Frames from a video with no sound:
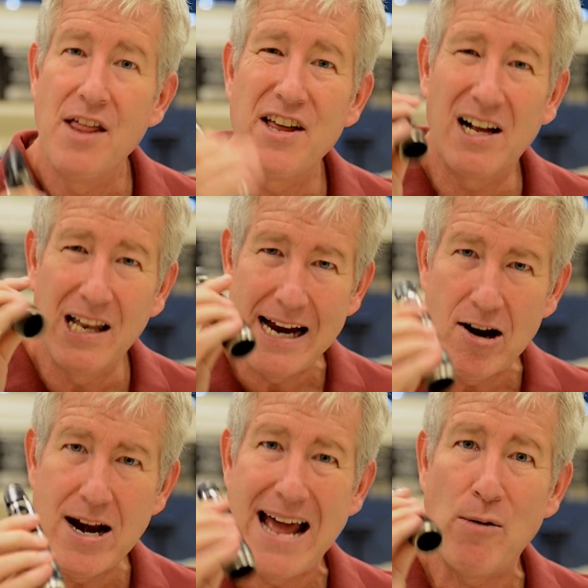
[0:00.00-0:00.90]
the
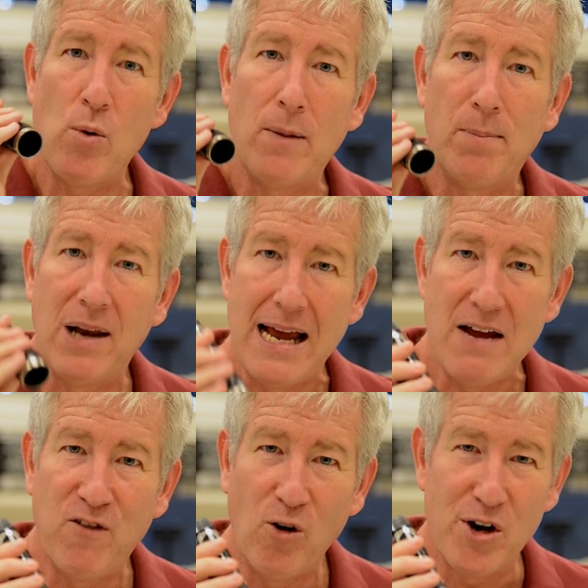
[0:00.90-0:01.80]
clarinet will
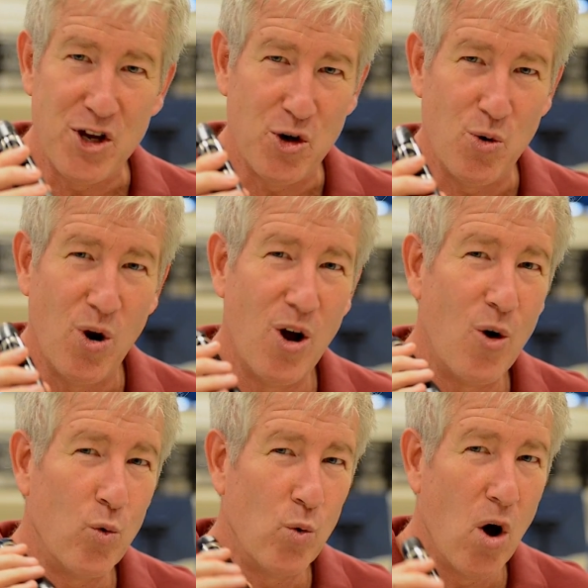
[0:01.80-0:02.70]
play for you
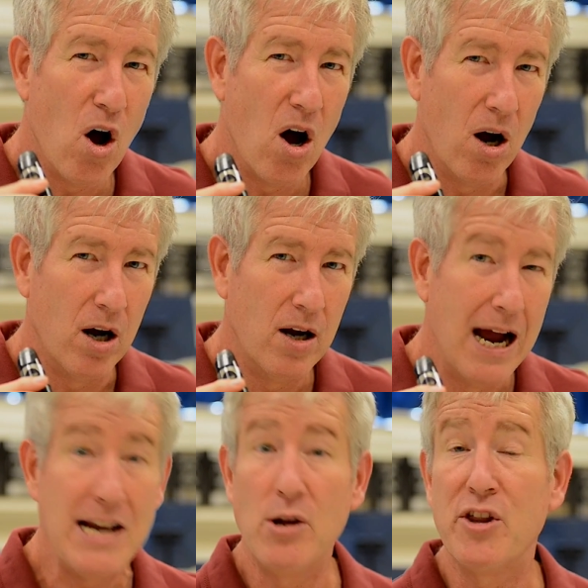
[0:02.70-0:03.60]
wrong,
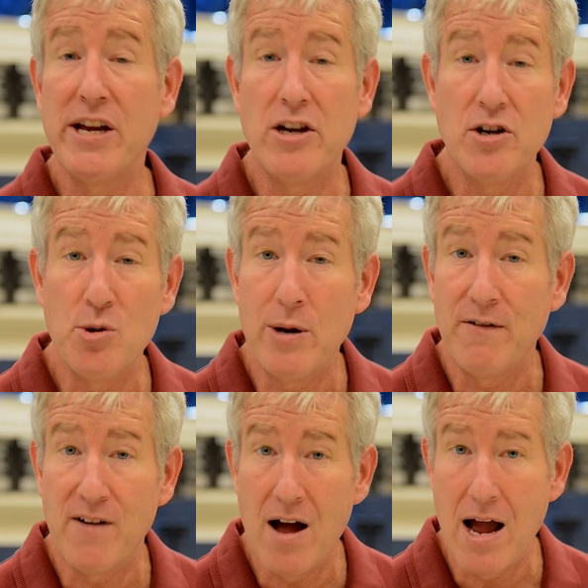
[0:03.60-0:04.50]
and you'll think you're doing
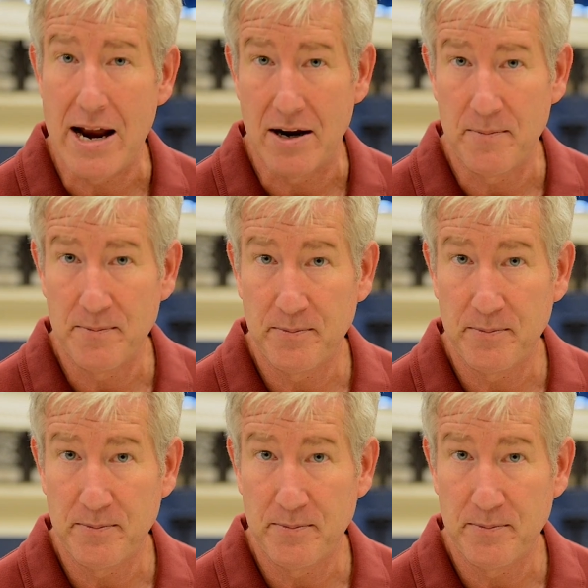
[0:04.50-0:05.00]
fine.